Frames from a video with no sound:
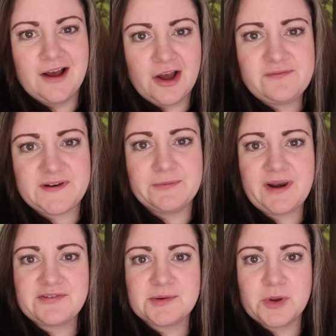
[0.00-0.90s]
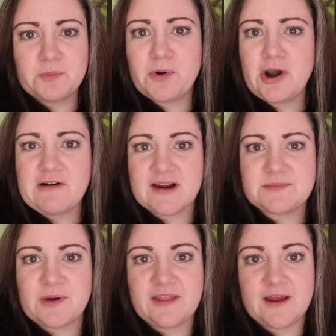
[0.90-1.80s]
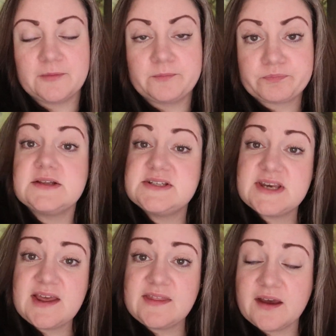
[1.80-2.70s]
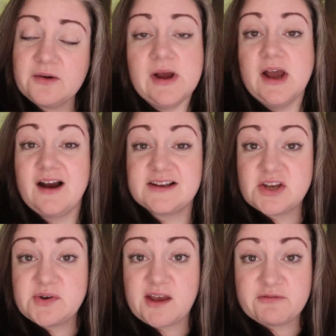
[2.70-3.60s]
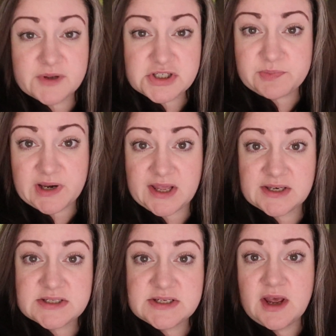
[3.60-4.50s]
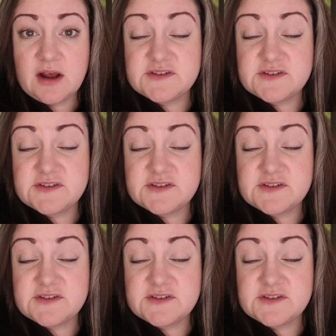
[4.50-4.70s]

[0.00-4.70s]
Hopefully we'll have some good progress by then. Today though, I don't have much planned.